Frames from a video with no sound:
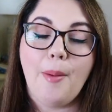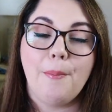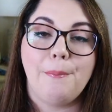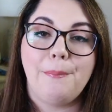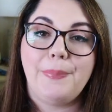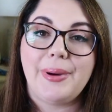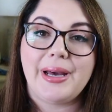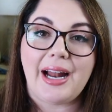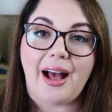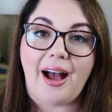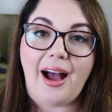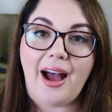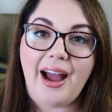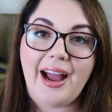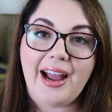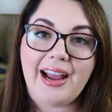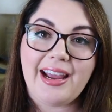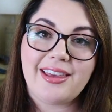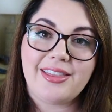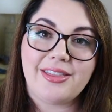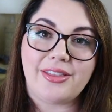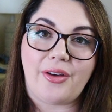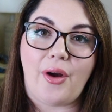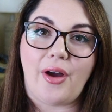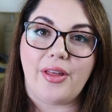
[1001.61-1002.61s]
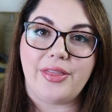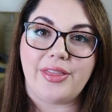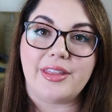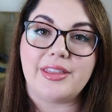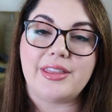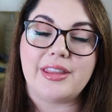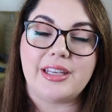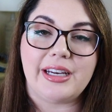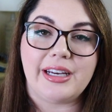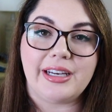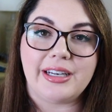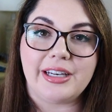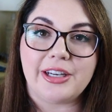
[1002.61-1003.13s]
But I thought that
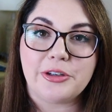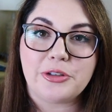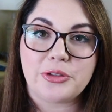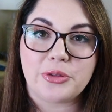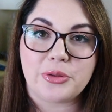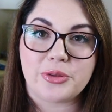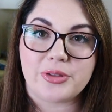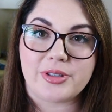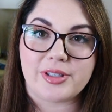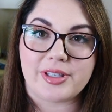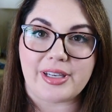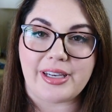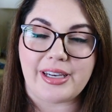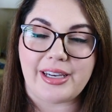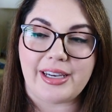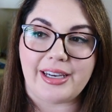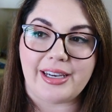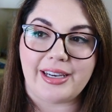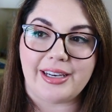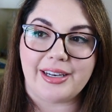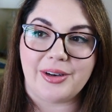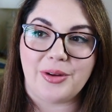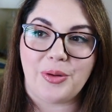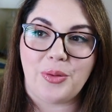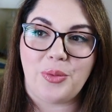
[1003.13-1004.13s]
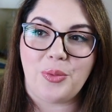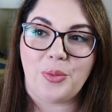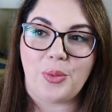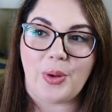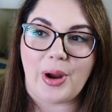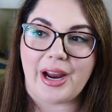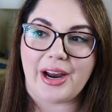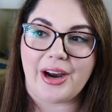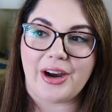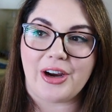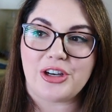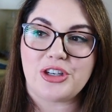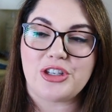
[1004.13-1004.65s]
the initial scene
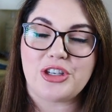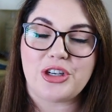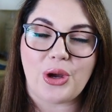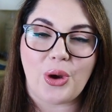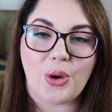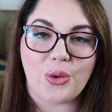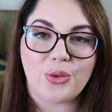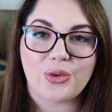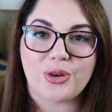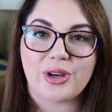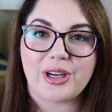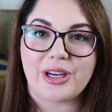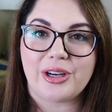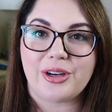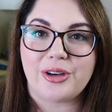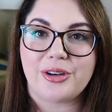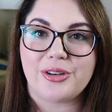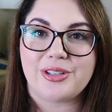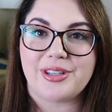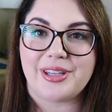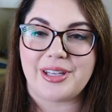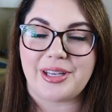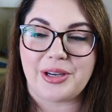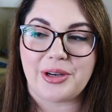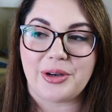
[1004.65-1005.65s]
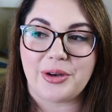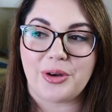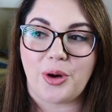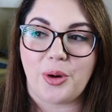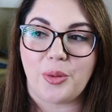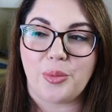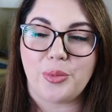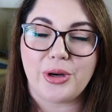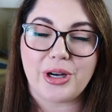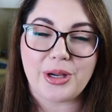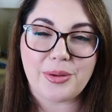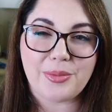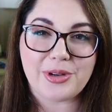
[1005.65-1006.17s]
where she overhears the hero
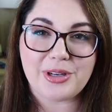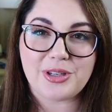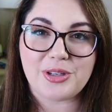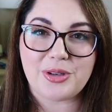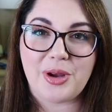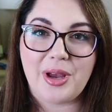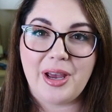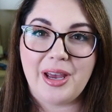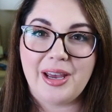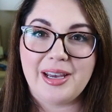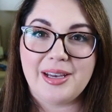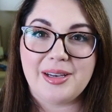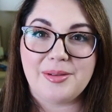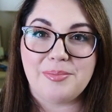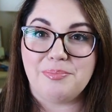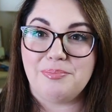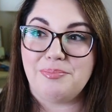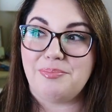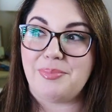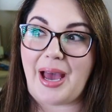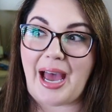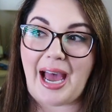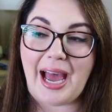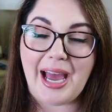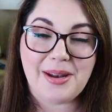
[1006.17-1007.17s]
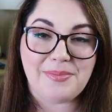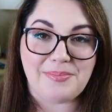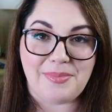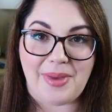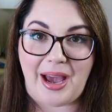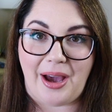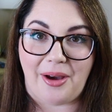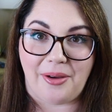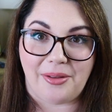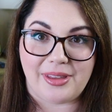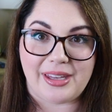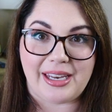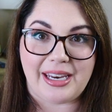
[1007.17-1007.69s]
pretty much
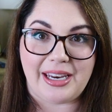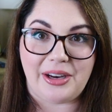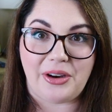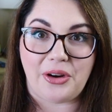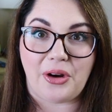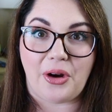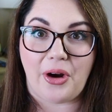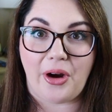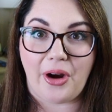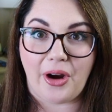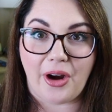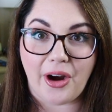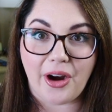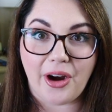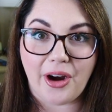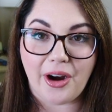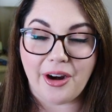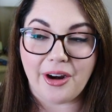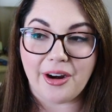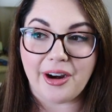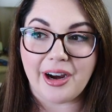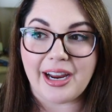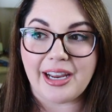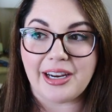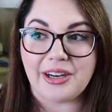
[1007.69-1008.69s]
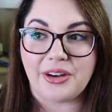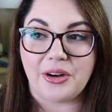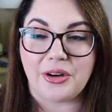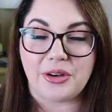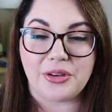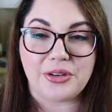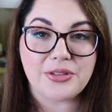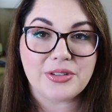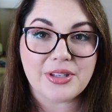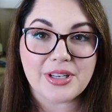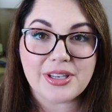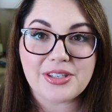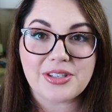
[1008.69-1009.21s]
bad-mouthing her and her
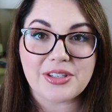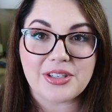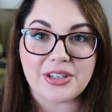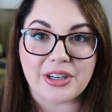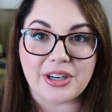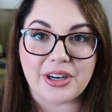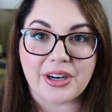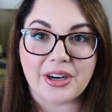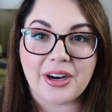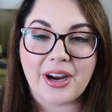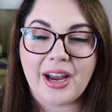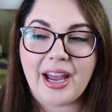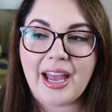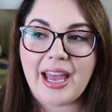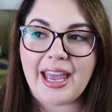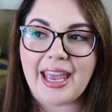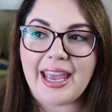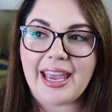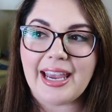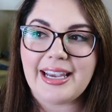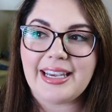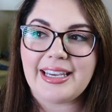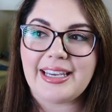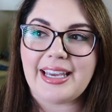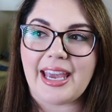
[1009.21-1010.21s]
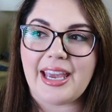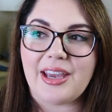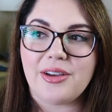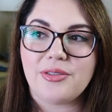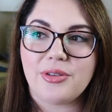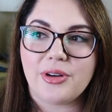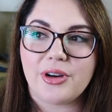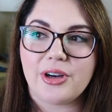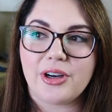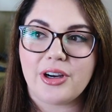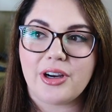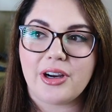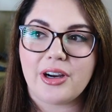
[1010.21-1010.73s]
sister, it gave
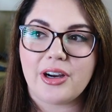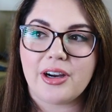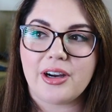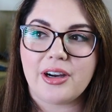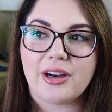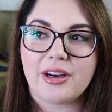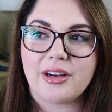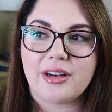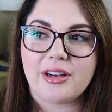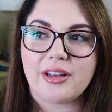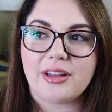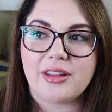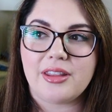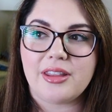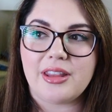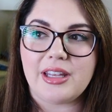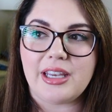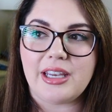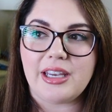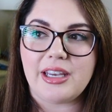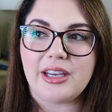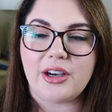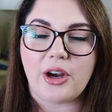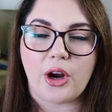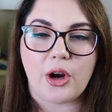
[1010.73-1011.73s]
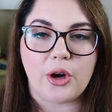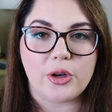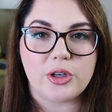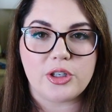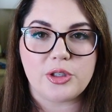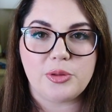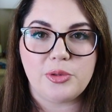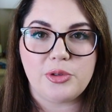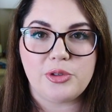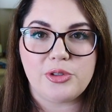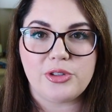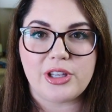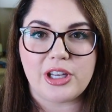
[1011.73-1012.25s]
her the courage
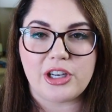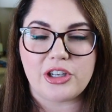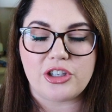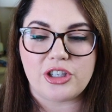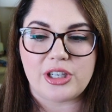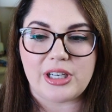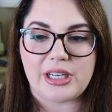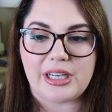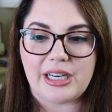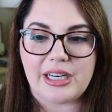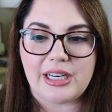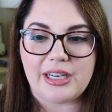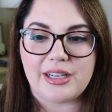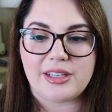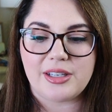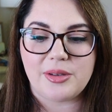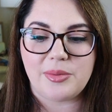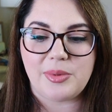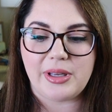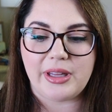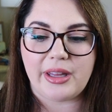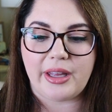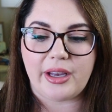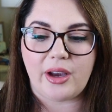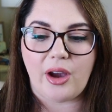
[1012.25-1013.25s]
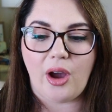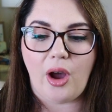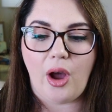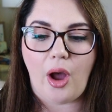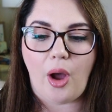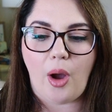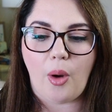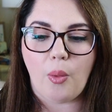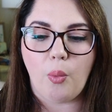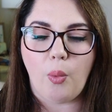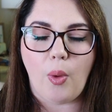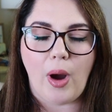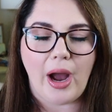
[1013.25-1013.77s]
boost that she needed to be like,
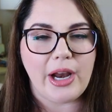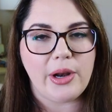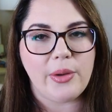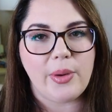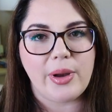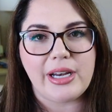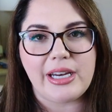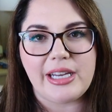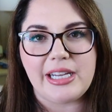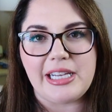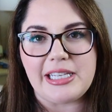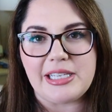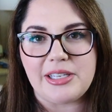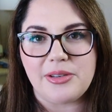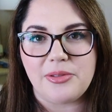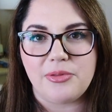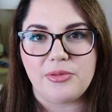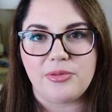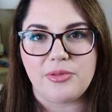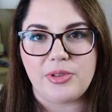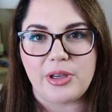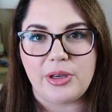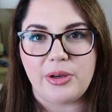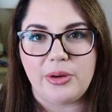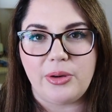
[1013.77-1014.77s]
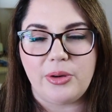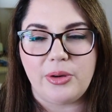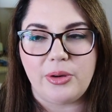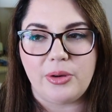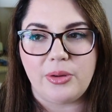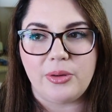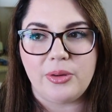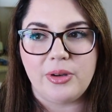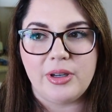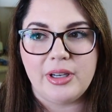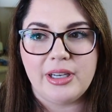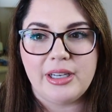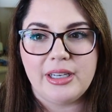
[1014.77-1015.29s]
why do I need to
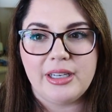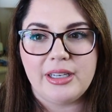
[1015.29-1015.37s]
feel